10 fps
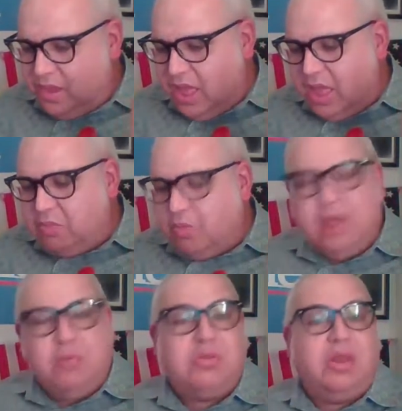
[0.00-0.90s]
and when
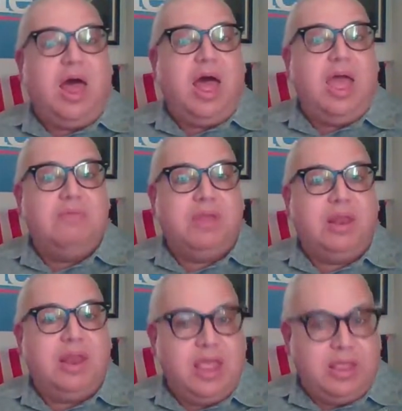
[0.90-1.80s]
he was alive, the
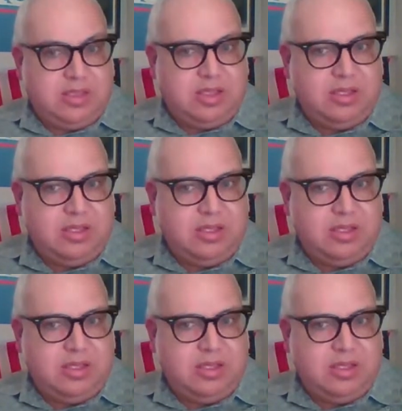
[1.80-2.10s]
late